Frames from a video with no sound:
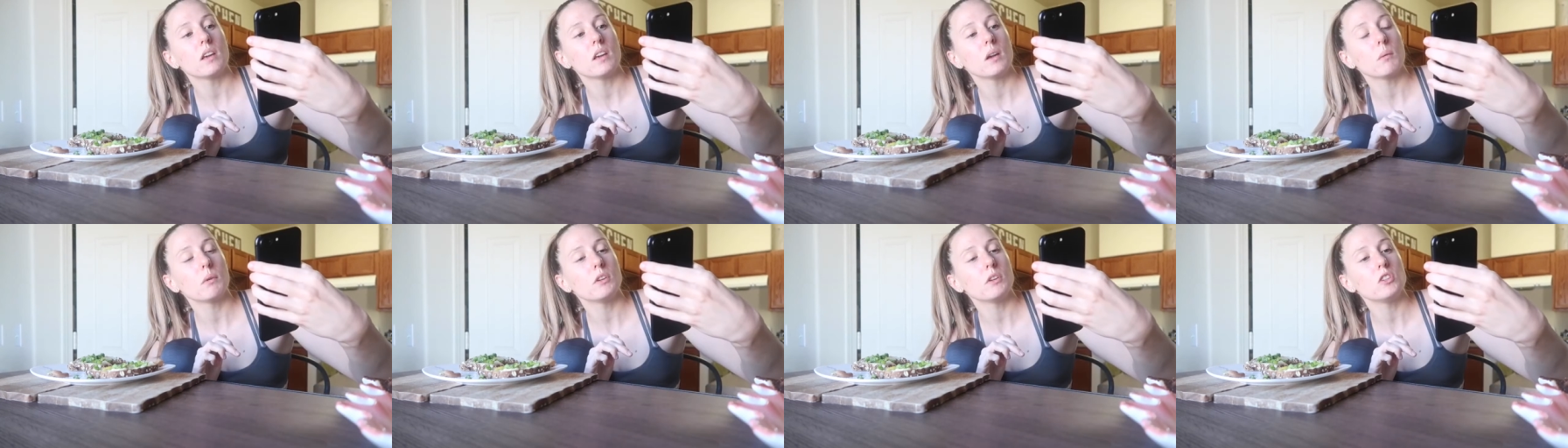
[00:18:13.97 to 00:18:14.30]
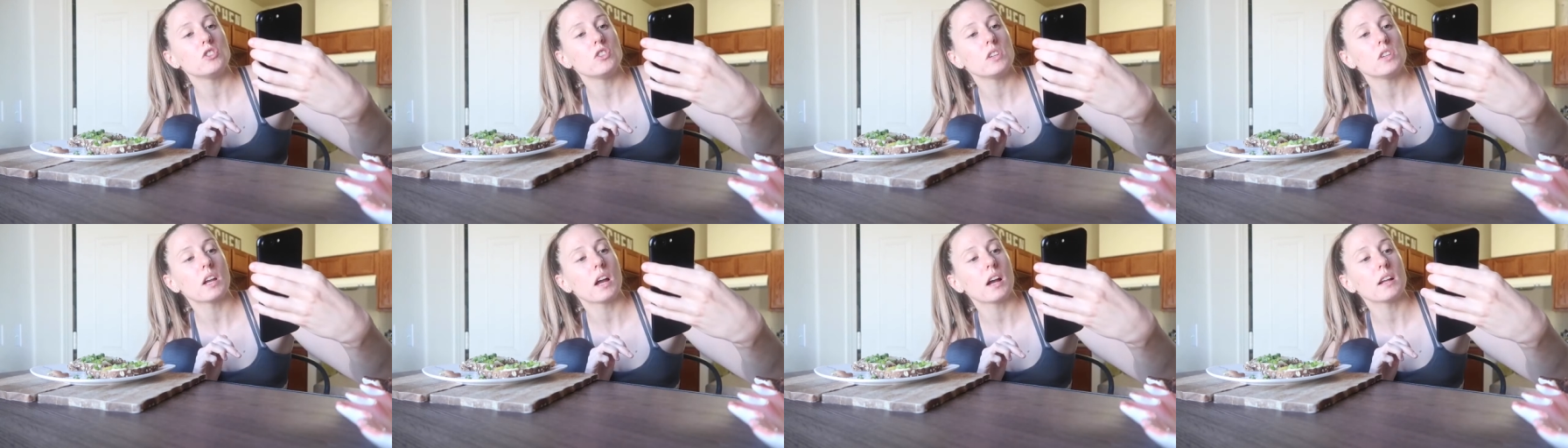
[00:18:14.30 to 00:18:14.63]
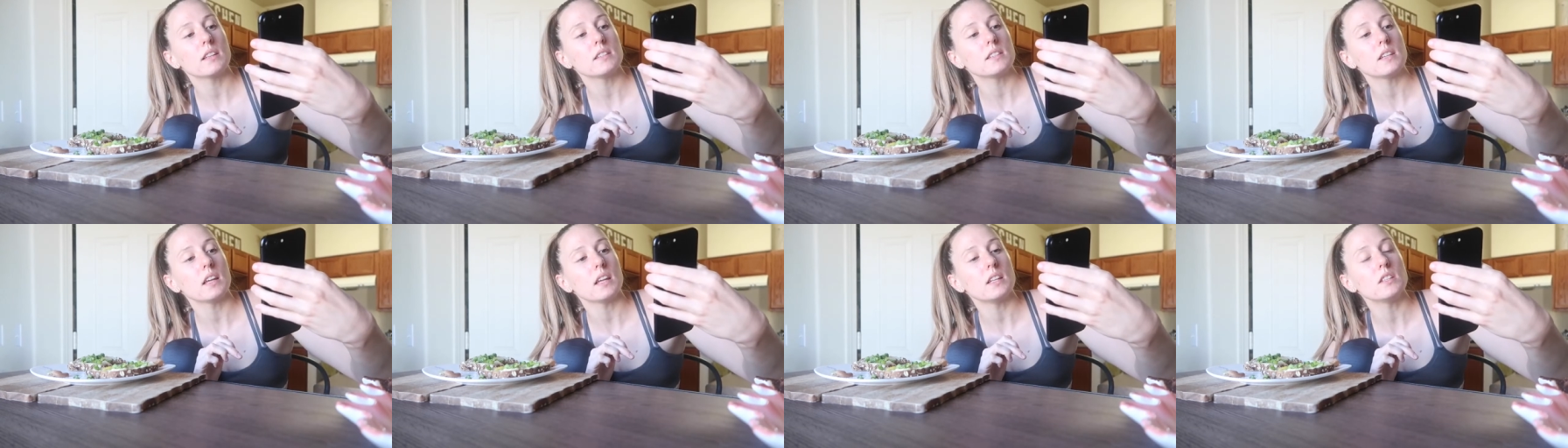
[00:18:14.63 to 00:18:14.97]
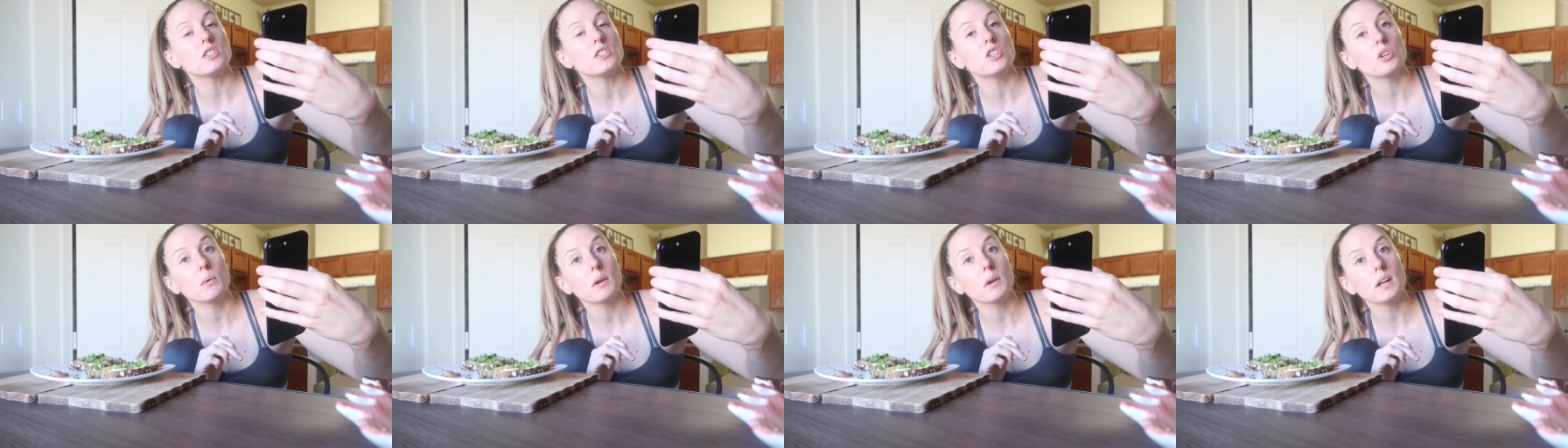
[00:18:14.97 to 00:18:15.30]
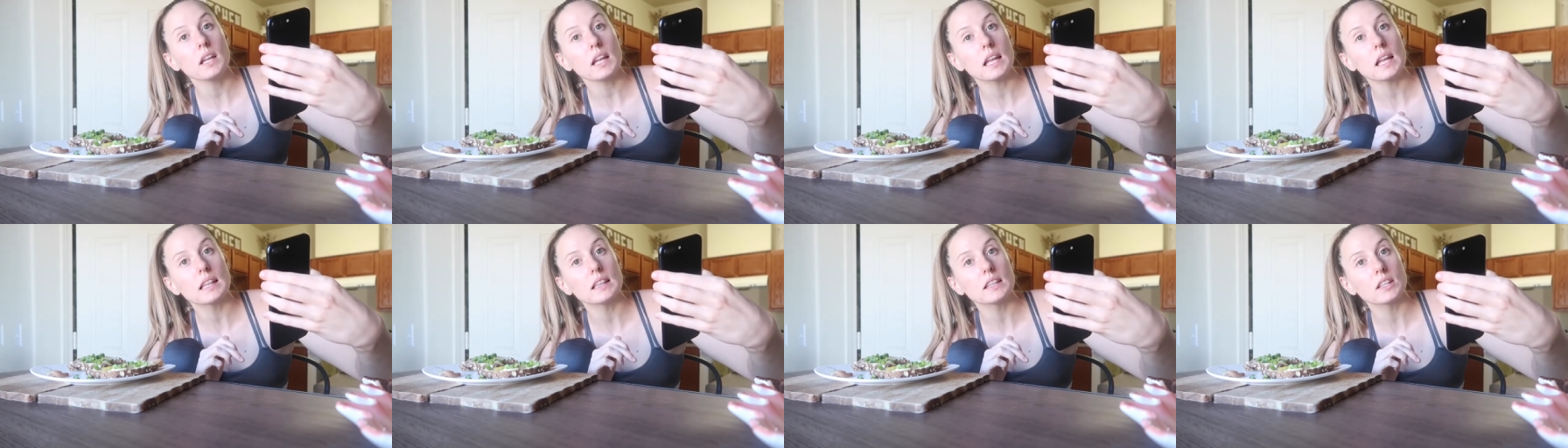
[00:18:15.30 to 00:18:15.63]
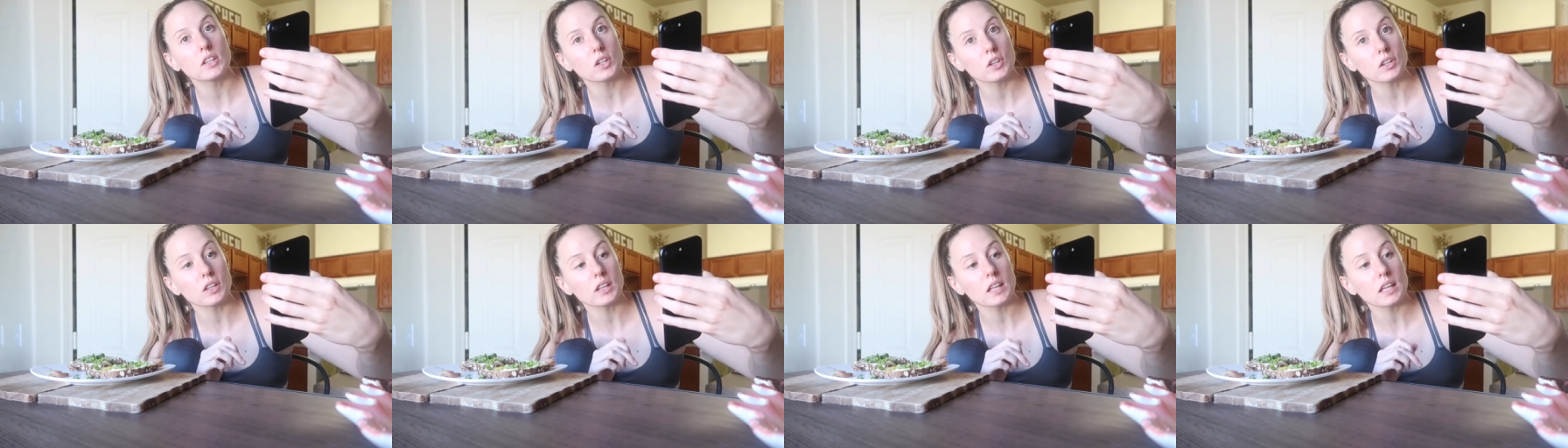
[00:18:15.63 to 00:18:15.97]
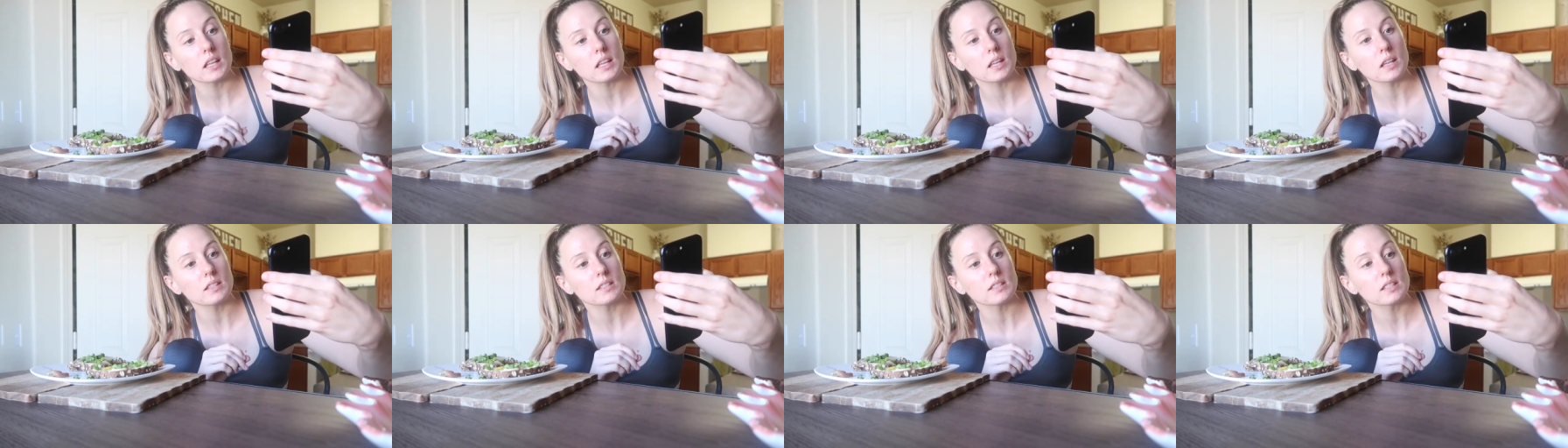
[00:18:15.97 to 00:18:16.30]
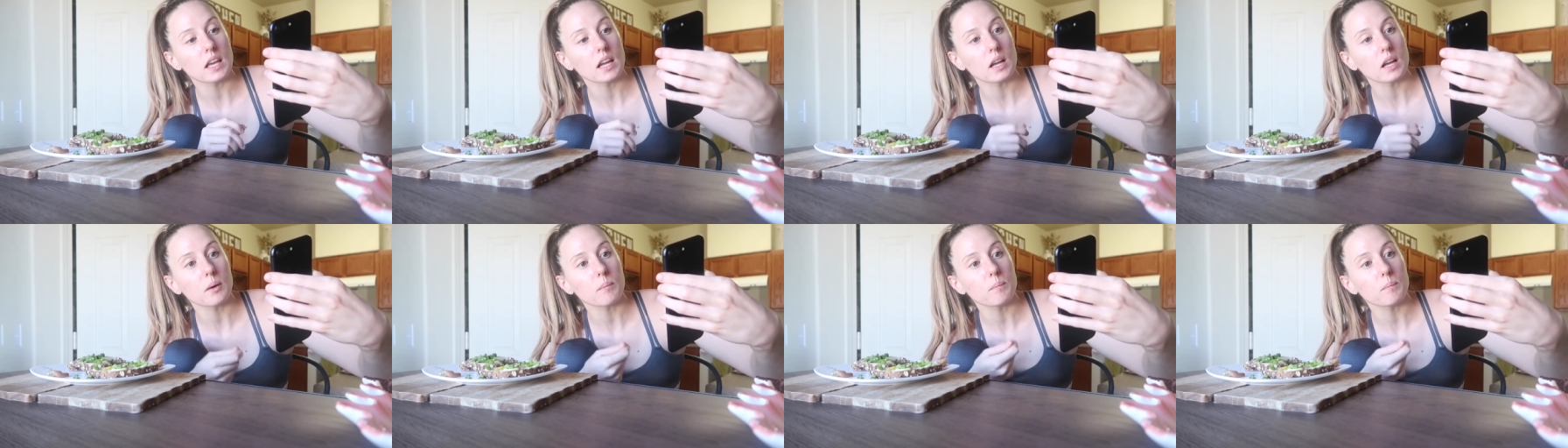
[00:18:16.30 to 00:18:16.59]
And when she cuts into it, it literally is like...